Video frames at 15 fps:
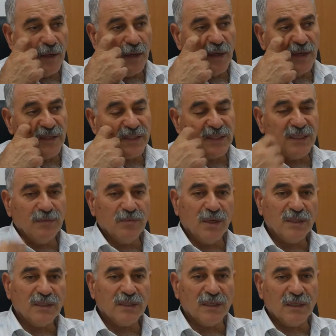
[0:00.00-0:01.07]
I see
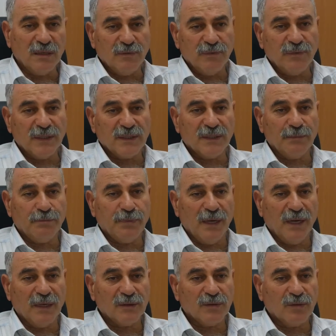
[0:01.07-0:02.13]
myself as a
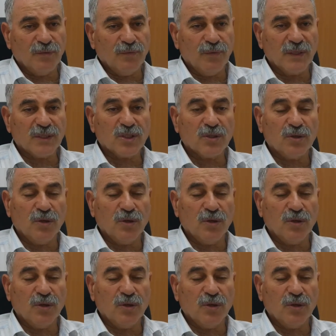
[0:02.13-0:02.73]
part of what's